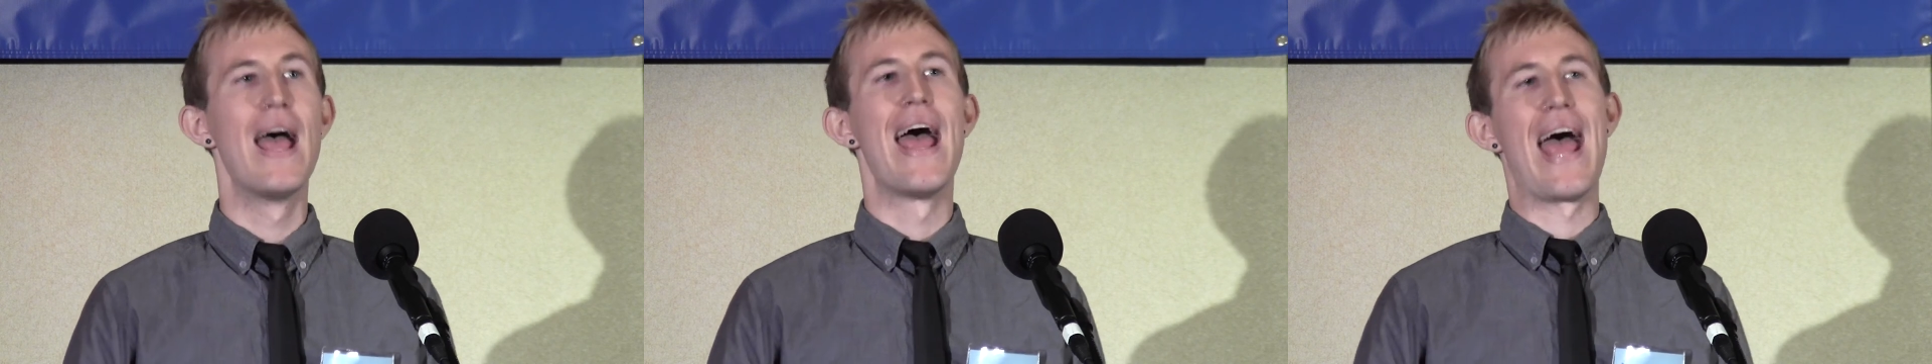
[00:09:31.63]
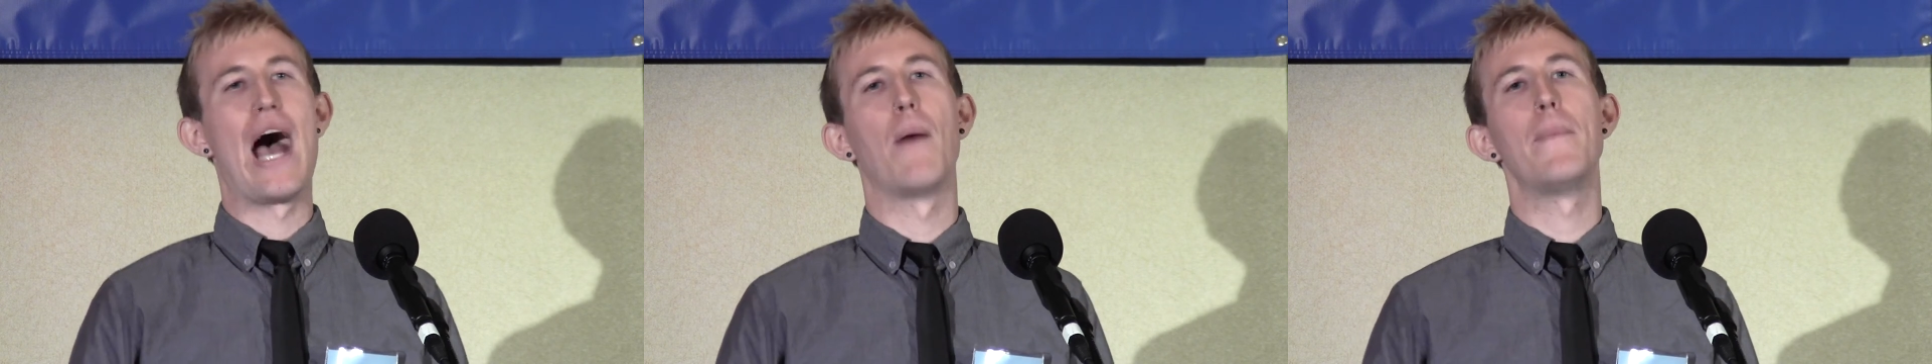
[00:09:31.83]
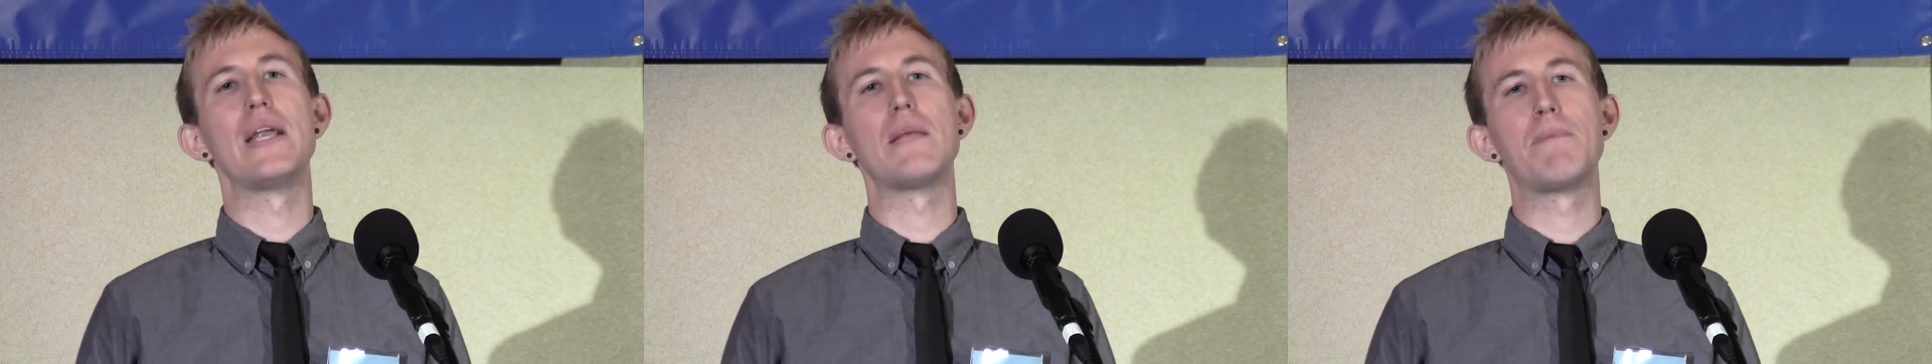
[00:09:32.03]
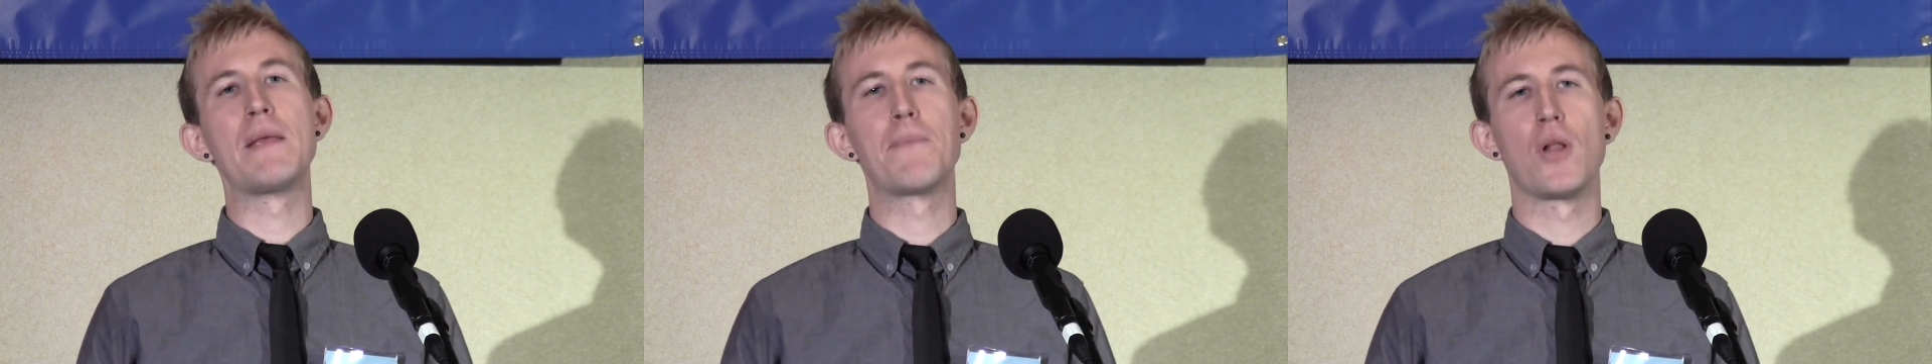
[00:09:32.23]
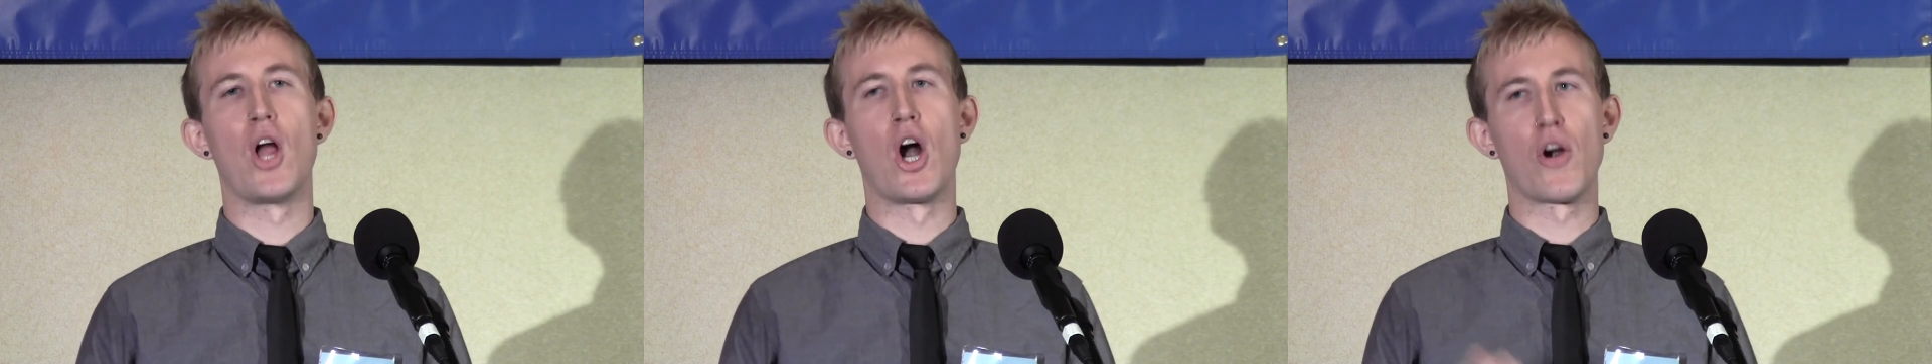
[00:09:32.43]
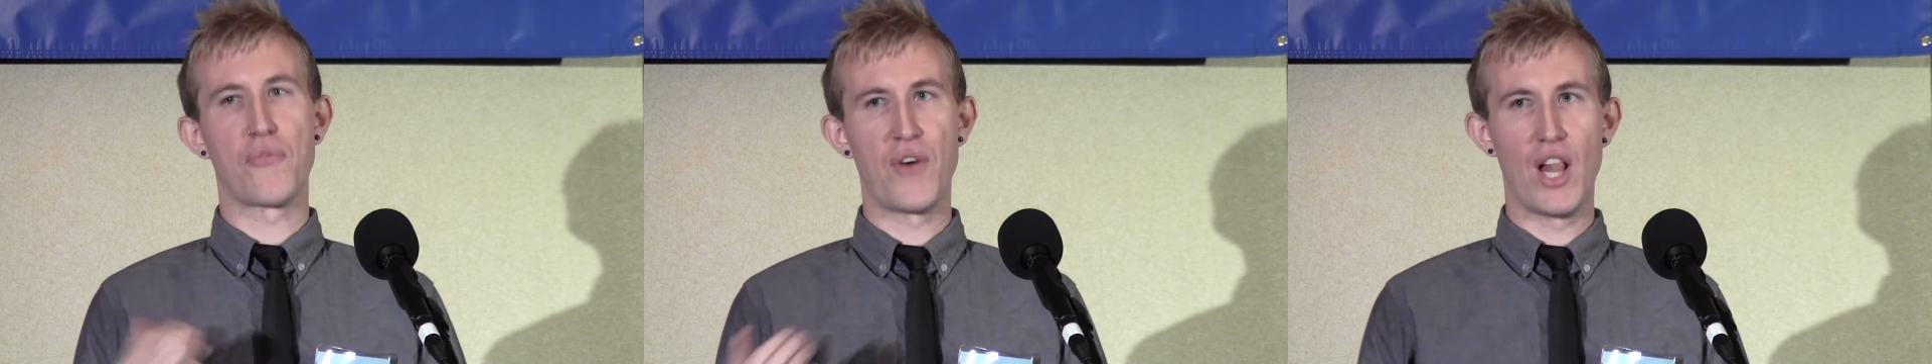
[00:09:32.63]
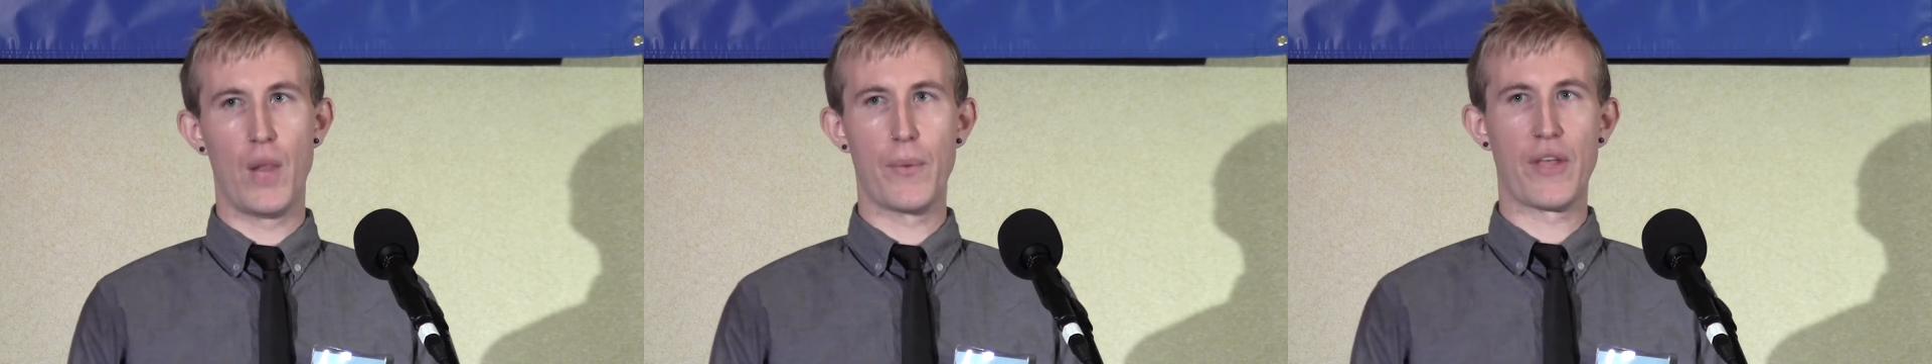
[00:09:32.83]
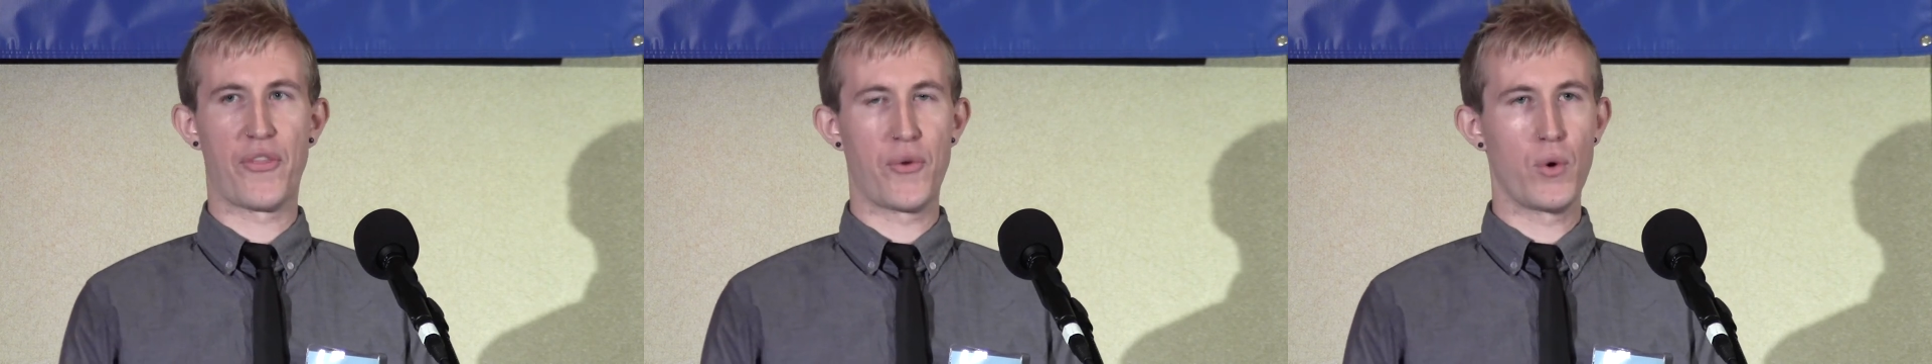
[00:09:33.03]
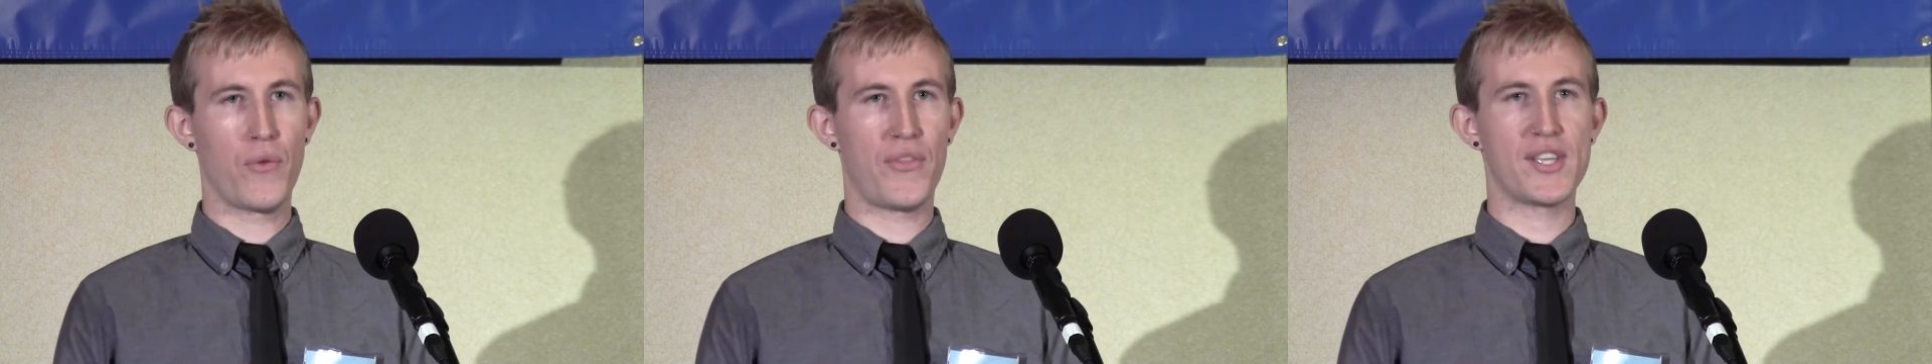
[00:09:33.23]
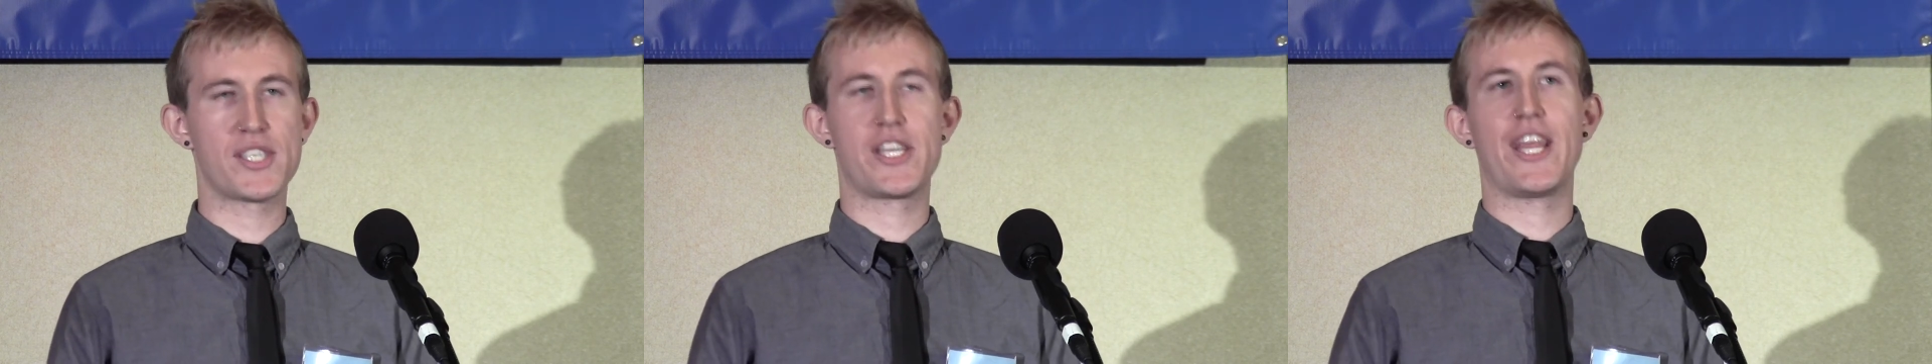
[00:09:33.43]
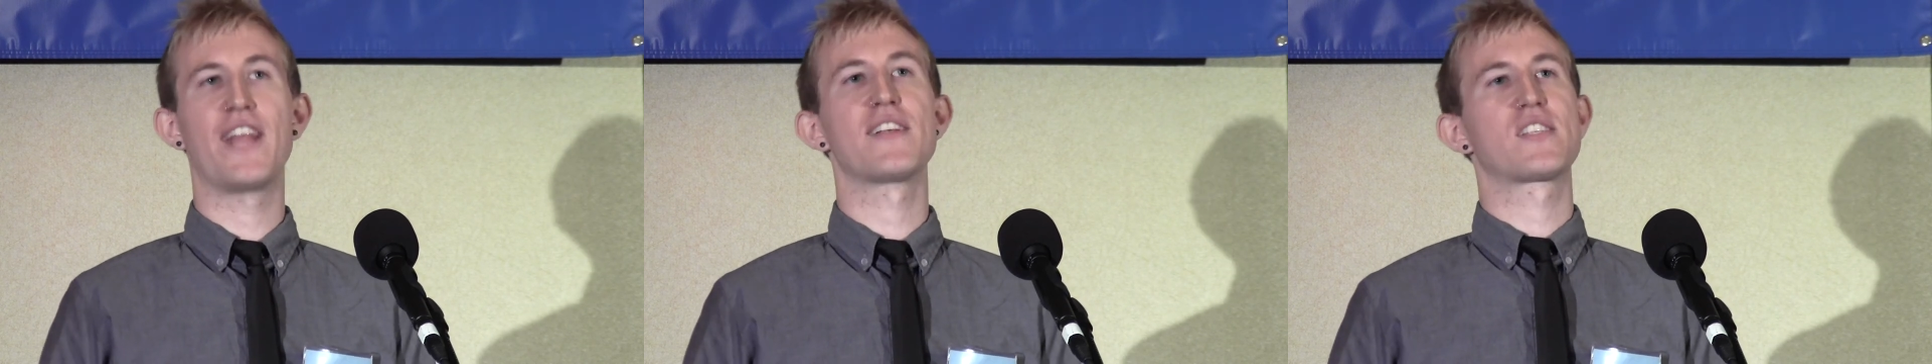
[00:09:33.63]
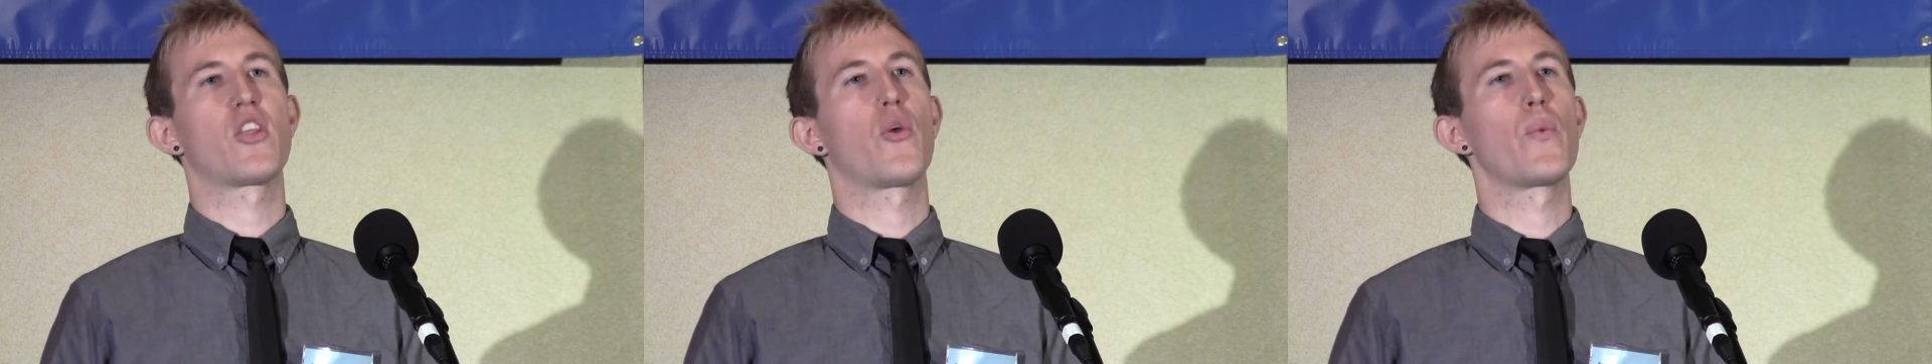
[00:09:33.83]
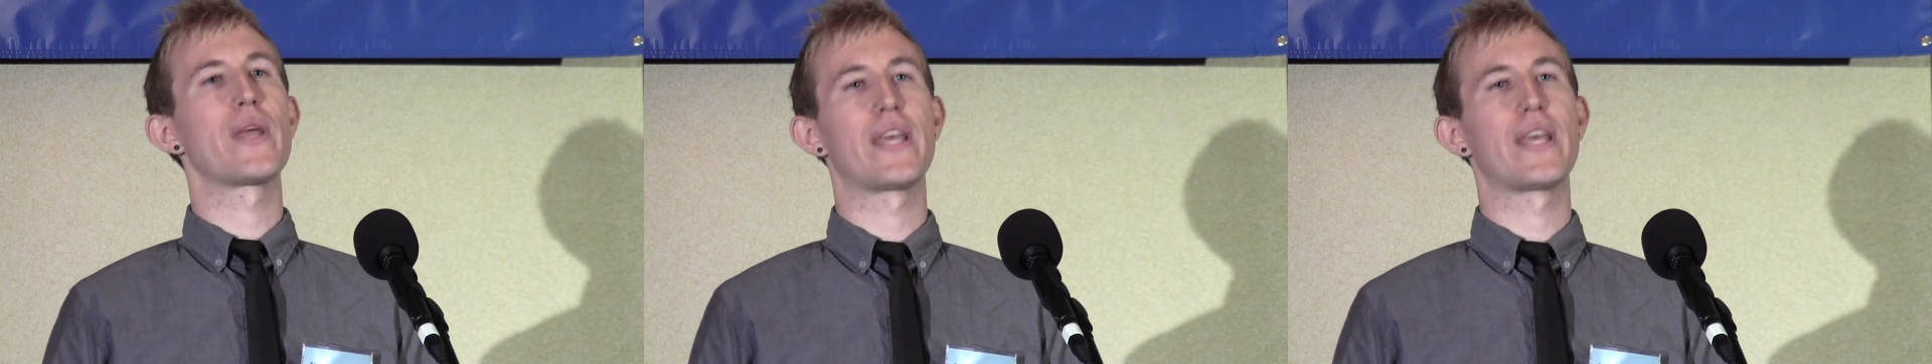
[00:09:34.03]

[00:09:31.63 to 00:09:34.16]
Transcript: how many people are following through with this change so that we